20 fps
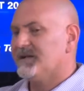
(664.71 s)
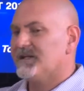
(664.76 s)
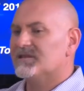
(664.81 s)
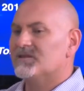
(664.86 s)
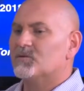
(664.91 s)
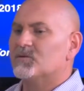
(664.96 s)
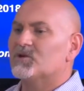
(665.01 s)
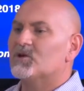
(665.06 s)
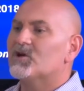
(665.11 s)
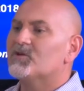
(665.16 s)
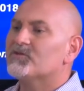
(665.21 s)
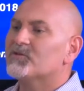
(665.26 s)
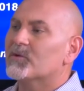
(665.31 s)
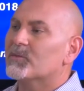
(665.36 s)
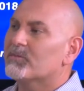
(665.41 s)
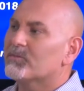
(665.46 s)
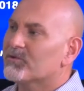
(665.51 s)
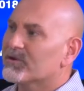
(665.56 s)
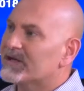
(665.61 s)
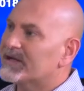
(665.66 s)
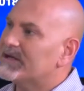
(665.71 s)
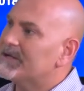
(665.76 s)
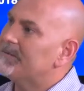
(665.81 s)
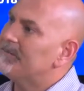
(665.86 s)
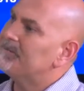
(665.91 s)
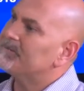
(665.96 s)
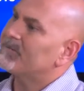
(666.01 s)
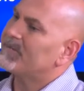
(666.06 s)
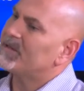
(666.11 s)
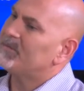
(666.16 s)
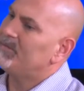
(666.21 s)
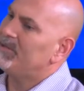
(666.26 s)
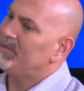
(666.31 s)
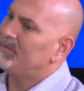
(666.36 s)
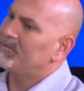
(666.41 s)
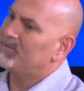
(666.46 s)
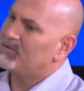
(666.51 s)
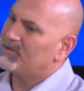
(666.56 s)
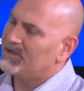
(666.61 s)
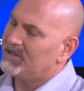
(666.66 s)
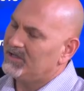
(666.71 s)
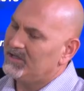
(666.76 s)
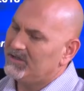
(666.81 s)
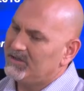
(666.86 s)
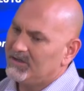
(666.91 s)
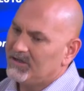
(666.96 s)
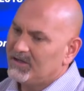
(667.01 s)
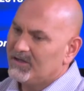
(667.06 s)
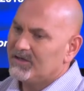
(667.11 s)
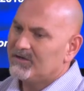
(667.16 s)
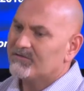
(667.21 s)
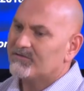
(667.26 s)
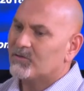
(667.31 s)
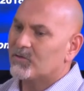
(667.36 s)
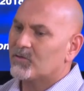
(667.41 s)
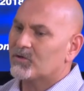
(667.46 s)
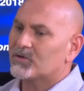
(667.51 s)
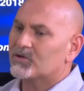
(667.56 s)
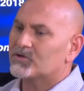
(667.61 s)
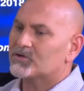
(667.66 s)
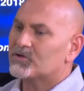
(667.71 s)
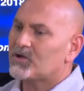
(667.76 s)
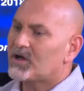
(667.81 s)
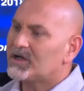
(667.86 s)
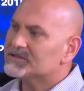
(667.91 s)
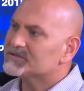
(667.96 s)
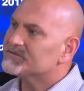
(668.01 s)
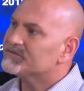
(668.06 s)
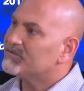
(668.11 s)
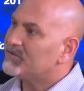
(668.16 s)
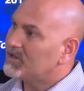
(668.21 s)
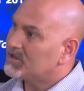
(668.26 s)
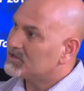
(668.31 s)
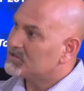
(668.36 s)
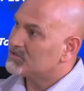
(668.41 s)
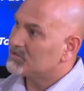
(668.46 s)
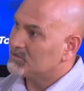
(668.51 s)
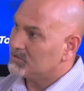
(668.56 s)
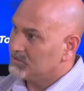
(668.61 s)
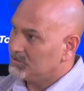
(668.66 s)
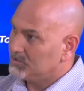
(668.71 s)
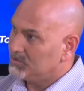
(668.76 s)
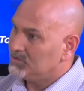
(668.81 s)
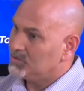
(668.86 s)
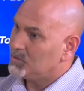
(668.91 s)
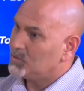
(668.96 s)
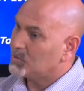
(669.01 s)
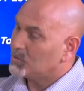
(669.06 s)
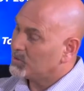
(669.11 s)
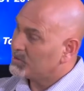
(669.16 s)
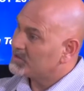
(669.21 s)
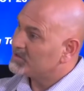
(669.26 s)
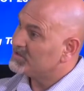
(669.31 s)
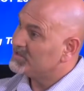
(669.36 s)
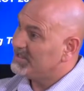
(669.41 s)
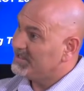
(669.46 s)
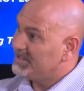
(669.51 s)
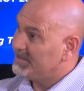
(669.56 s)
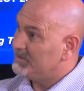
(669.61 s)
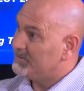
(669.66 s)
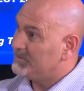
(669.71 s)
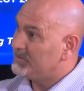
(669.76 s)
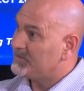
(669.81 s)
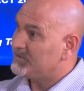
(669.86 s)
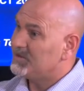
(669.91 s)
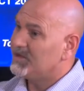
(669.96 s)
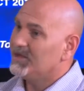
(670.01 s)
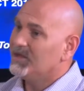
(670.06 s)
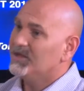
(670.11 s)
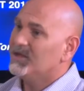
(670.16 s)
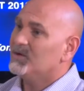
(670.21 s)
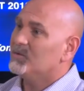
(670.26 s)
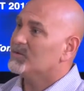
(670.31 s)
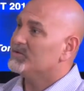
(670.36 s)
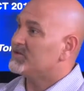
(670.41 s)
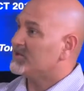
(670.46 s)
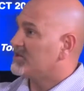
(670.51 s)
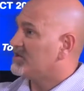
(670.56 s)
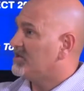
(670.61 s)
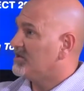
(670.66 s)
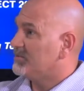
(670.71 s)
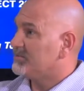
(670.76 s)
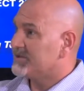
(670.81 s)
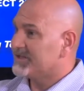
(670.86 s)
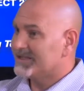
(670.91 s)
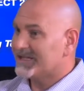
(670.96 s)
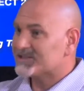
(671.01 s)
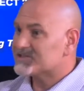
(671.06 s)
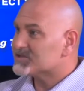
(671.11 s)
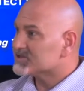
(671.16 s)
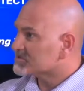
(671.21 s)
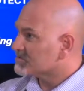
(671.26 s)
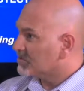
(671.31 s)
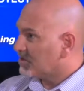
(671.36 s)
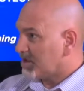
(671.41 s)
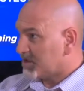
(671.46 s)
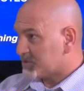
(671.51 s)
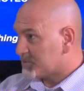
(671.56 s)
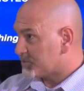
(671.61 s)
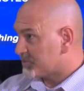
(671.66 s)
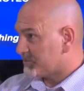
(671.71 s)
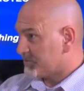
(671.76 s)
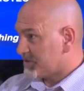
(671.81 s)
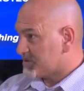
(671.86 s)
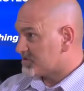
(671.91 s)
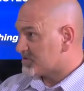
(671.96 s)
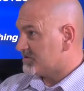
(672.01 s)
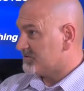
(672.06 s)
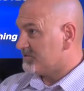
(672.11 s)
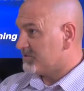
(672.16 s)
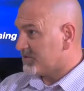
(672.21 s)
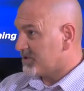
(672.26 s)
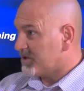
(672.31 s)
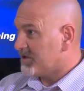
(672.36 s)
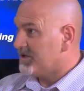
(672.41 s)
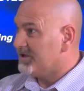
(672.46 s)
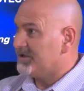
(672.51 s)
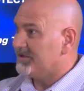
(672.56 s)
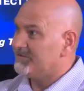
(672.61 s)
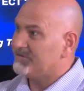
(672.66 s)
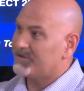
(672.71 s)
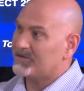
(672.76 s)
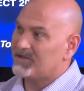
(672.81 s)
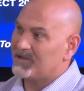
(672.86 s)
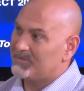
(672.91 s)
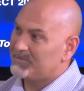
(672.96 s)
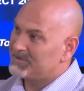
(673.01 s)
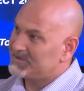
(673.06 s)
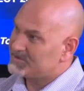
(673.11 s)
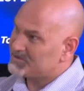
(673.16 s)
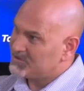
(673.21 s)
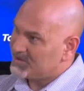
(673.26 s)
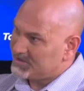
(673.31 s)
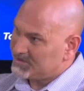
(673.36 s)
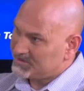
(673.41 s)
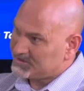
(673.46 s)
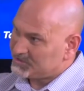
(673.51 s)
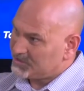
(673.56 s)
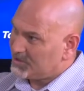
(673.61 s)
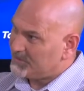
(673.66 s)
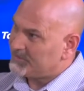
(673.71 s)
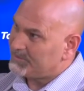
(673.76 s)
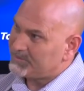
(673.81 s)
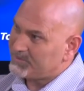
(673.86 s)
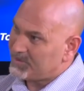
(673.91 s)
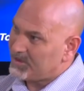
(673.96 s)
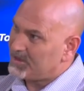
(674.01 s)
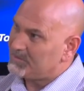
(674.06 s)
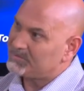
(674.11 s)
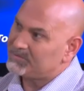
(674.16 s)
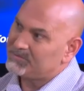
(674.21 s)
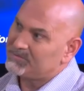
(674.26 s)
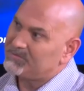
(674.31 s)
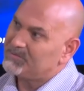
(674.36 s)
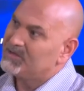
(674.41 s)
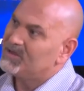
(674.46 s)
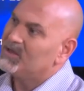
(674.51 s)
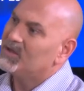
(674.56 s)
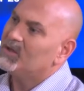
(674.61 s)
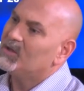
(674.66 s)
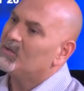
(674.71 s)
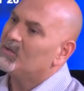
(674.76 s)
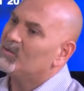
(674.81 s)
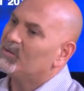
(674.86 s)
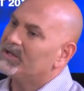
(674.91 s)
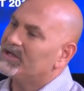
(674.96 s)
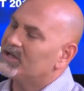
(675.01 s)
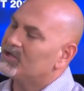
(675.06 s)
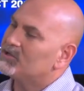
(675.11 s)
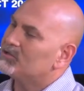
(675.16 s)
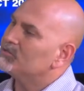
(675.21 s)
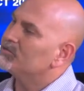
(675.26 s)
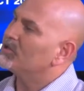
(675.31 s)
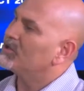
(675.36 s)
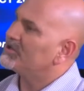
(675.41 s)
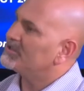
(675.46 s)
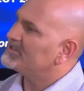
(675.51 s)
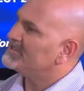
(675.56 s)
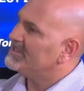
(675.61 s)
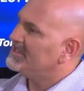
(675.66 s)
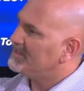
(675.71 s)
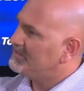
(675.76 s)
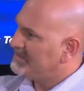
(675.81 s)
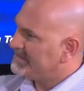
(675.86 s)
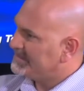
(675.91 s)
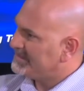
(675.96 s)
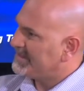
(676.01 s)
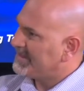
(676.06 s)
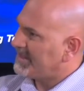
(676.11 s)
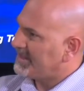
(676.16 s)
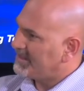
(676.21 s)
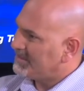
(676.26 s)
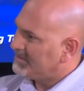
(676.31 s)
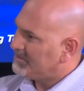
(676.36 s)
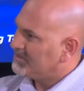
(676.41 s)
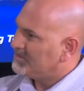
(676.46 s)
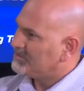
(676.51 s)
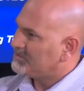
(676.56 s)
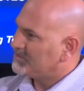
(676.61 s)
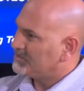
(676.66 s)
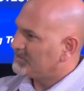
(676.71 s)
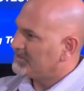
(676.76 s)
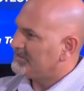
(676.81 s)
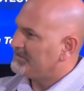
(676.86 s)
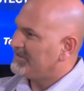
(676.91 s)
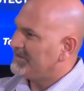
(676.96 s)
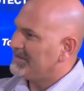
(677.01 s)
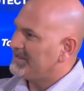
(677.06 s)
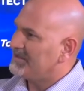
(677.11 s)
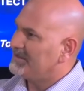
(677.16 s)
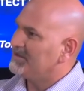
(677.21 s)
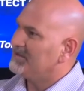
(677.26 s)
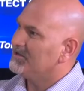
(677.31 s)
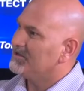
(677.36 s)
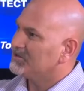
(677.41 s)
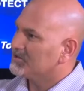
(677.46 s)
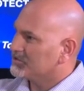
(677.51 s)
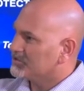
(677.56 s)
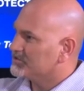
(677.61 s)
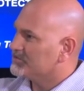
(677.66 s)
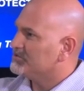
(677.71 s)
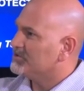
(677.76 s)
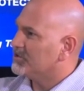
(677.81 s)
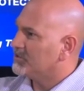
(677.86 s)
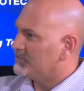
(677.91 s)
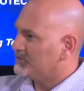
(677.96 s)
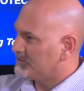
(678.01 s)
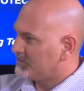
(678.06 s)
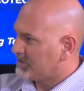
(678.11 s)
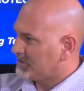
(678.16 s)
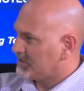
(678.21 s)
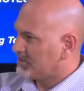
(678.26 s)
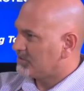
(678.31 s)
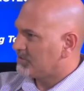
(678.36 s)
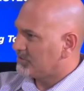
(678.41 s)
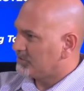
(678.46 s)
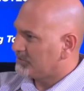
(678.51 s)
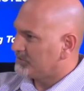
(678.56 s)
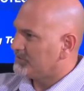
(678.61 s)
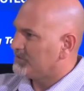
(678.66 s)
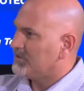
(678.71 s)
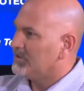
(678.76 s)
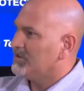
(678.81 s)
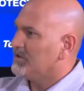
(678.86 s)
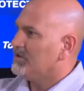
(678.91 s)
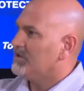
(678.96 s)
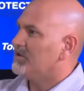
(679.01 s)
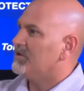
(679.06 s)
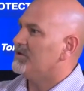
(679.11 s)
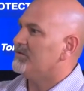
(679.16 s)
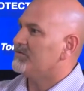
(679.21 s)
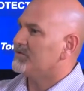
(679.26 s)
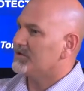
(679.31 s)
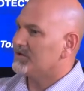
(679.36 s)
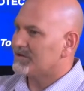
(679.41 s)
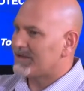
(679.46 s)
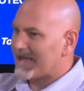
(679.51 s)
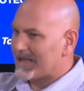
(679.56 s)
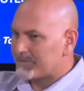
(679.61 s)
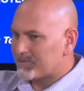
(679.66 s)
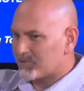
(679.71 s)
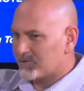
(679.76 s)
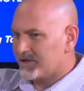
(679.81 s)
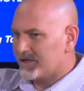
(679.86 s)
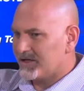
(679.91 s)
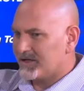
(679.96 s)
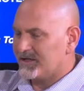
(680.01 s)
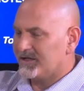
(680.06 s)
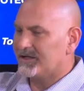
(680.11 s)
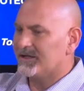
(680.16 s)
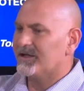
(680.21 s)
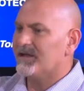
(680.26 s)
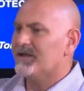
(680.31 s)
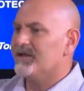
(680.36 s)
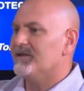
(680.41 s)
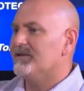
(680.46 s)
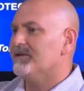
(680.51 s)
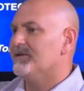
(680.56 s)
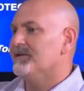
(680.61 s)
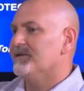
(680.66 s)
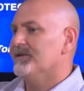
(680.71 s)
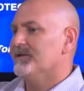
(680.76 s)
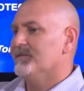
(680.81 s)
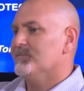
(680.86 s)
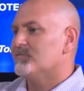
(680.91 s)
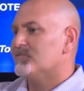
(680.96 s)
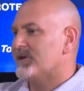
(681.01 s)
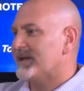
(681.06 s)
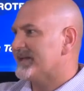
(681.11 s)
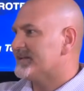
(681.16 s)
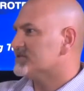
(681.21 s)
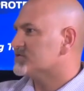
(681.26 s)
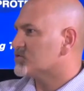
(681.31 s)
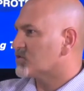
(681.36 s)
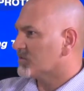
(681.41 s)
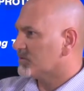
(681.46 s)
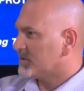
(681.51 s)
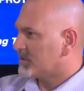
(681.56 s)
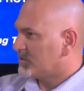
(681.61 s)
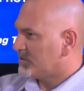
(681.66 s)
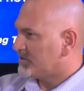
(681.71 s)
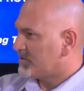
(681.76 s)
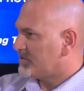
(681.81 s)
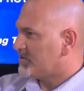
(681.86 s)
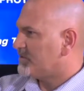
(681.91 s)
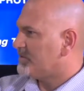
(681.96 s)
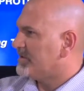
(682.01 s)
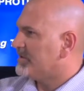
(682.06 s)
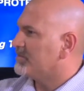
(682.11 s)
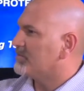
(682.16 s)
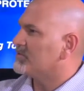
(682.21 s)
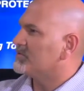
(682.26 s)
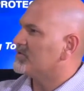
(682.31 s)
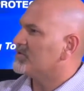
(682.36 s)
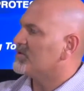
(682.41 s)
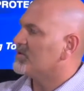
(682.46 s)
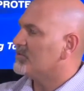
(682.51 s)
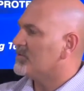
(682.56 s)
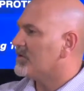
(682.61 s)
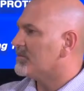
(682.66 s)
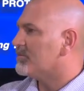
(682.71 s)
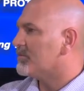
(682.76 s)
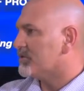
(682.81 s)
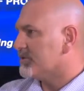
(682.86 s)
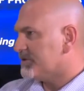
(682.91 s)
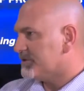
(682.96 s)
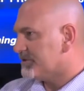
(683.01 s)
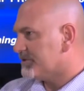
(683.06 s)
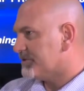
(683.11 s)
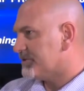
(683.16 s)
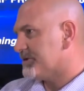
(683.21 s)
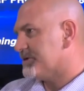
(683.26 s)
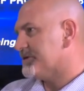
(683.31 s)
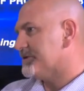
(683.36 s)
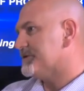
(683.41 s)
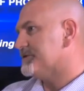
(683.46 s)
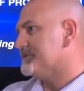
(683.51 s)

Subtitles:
And then we also bring people in for cross-functional work teams with the company, not just loss prevention, but if the company's trying to solve a problem, we include our team in that so that they learn those skills of collaborating and brainstorming with other people to come up with